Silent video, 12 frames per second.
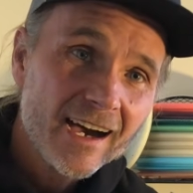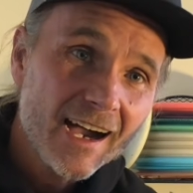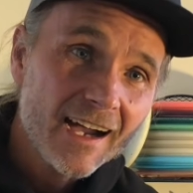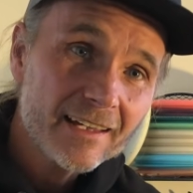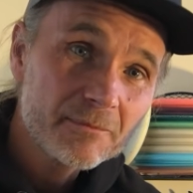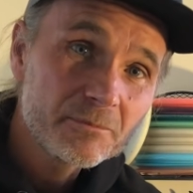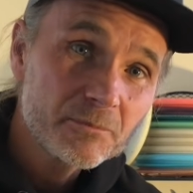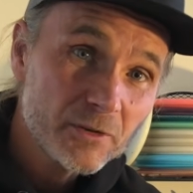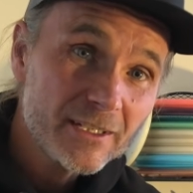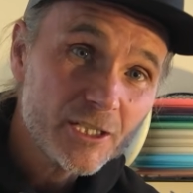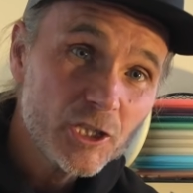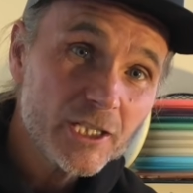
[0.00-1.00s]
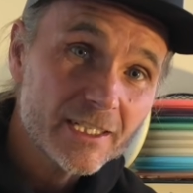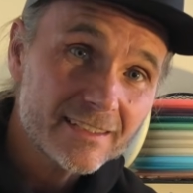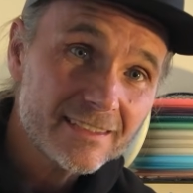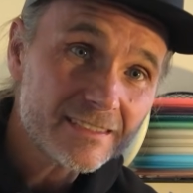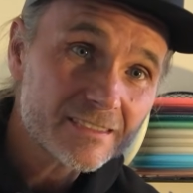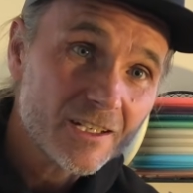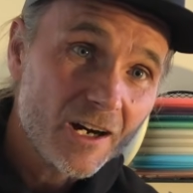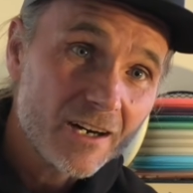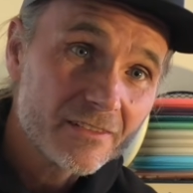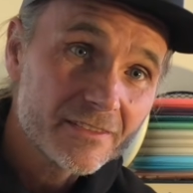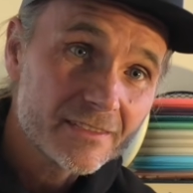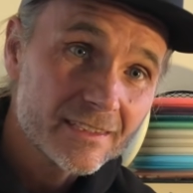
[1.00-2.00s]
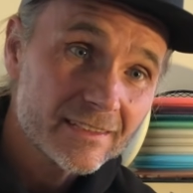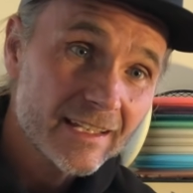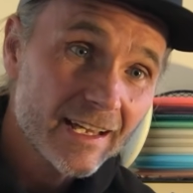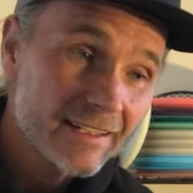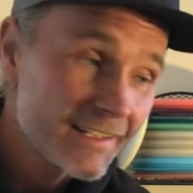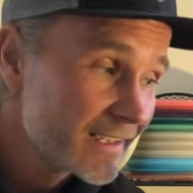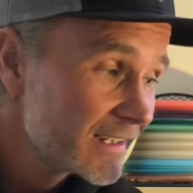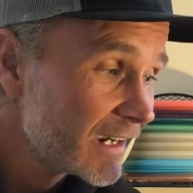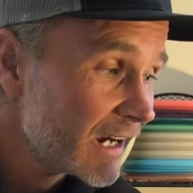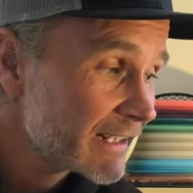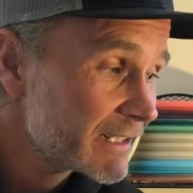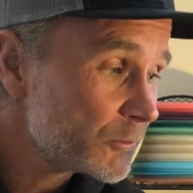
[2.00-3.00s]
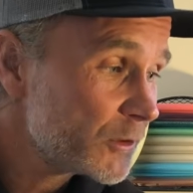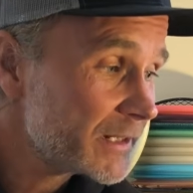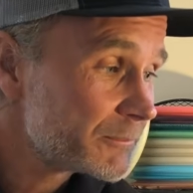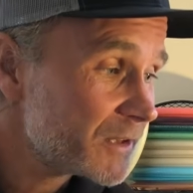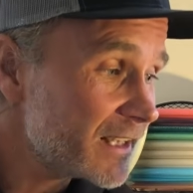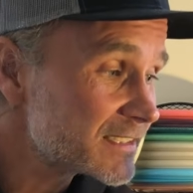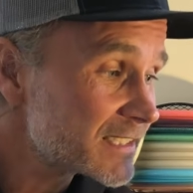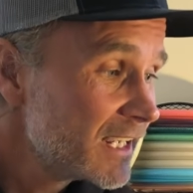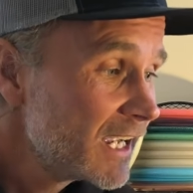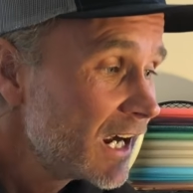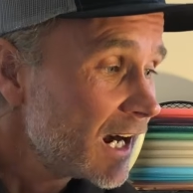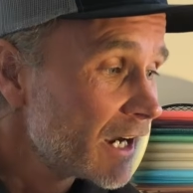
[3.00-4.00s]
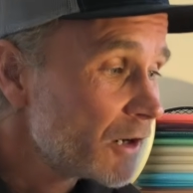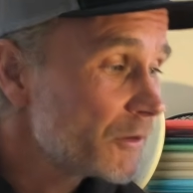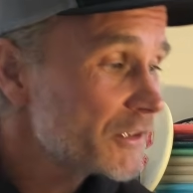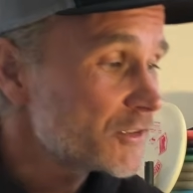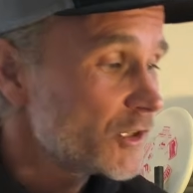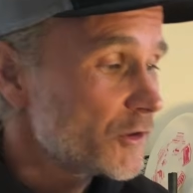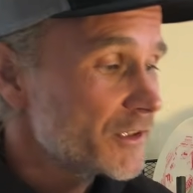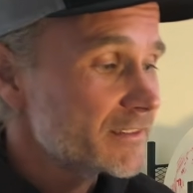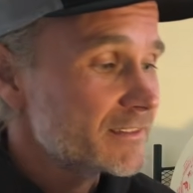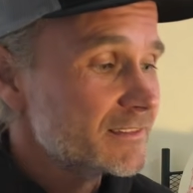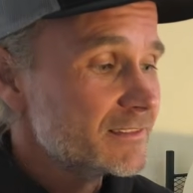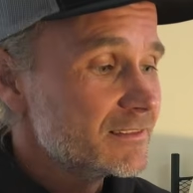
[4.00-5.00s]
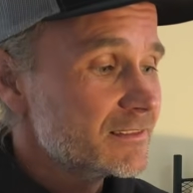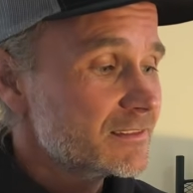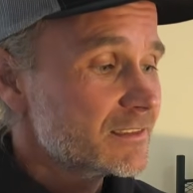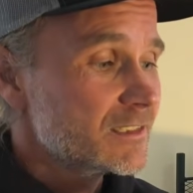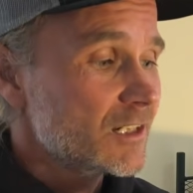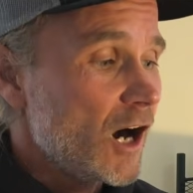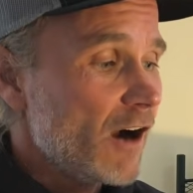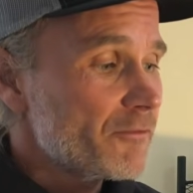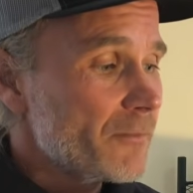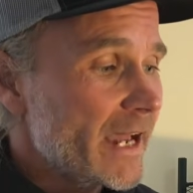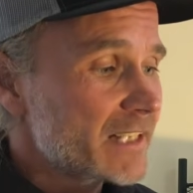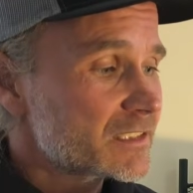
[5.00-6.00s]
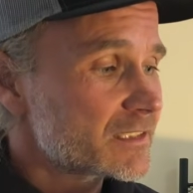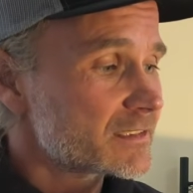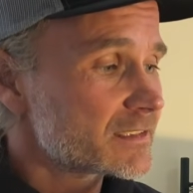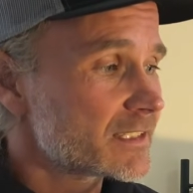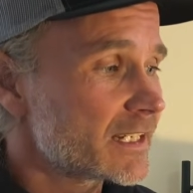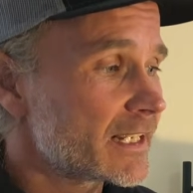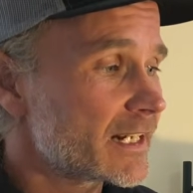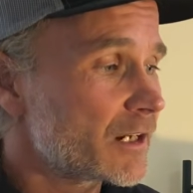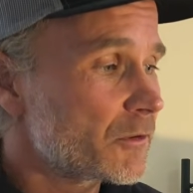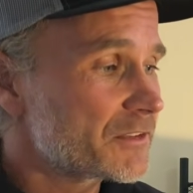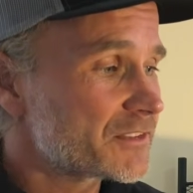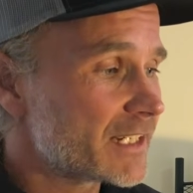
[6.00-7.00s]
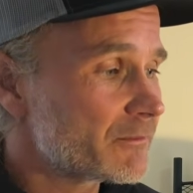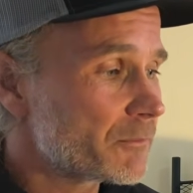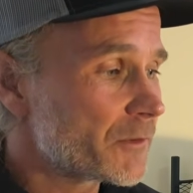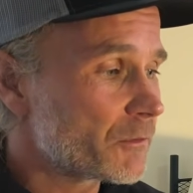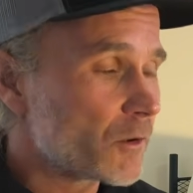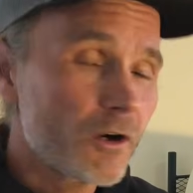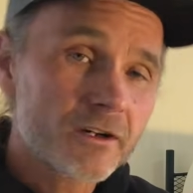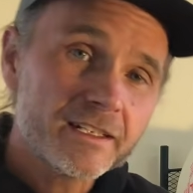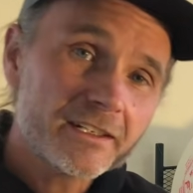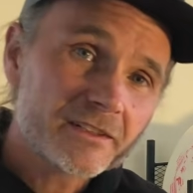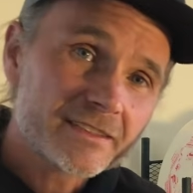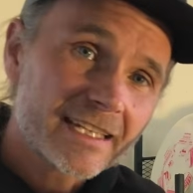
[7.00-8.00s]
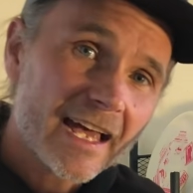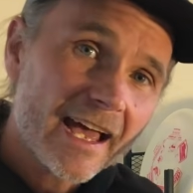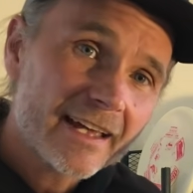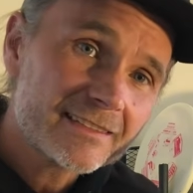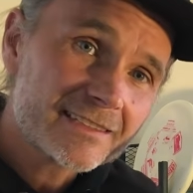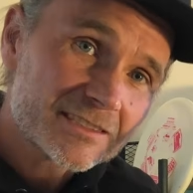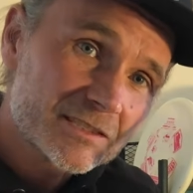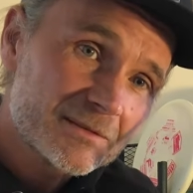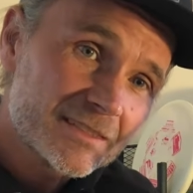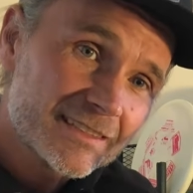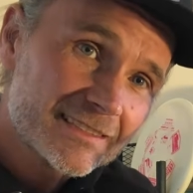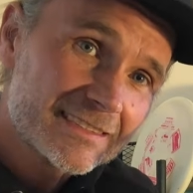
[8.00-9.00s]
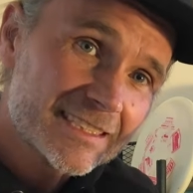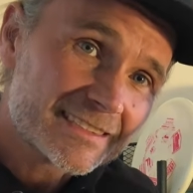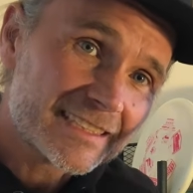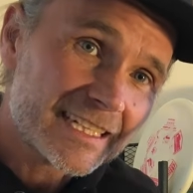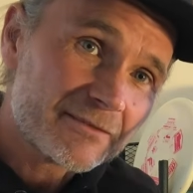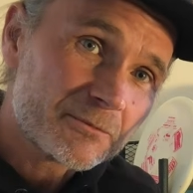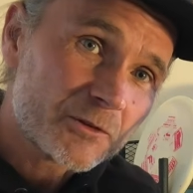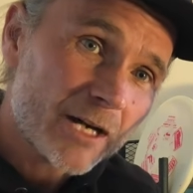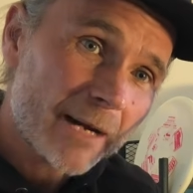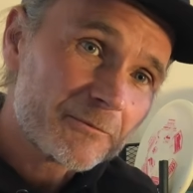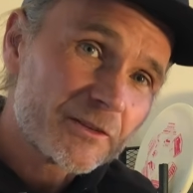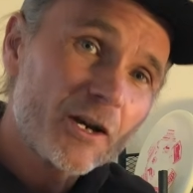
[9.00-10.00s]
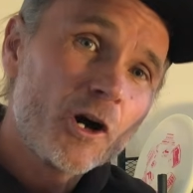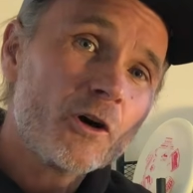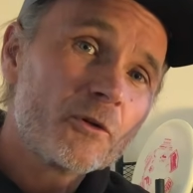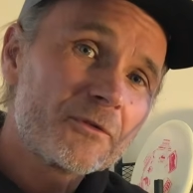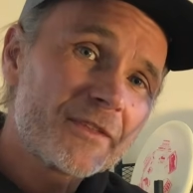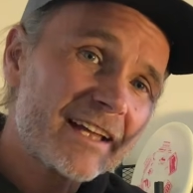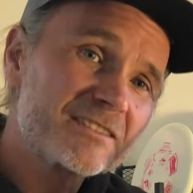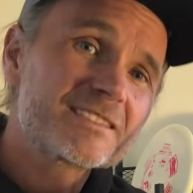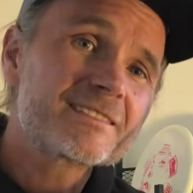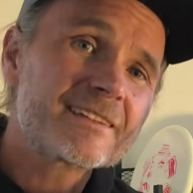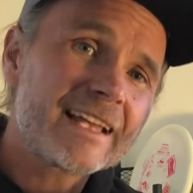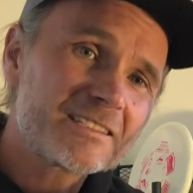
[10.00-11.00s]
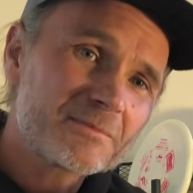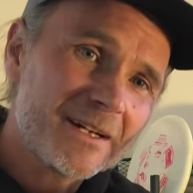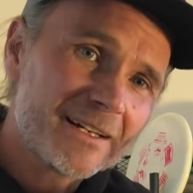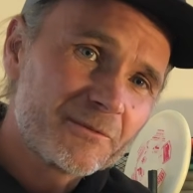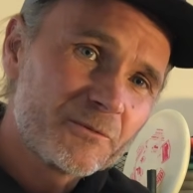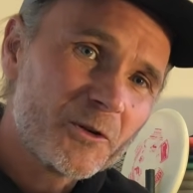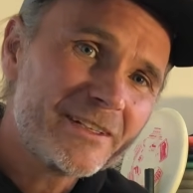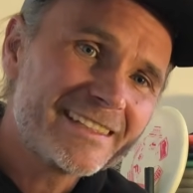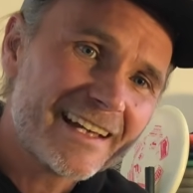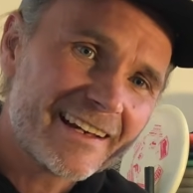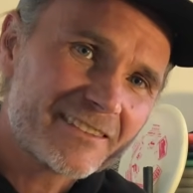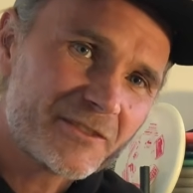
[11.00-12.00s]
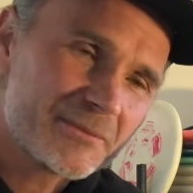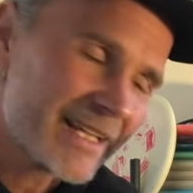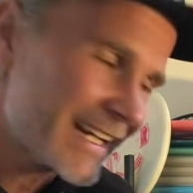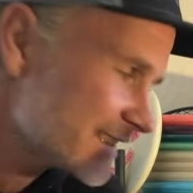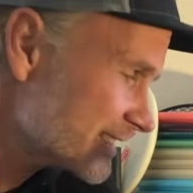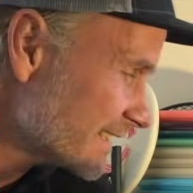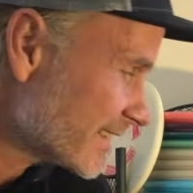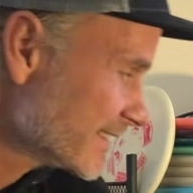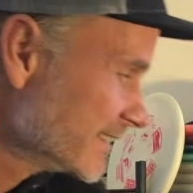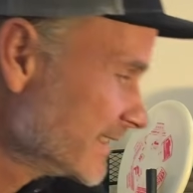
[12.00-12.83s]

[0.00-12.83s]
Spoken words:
I am pretty good at disc golf and that I can win. Plus, I always go to golf matches and I always give them the wrong year tag just to give them crap and say, oh, that's my one tag from last year.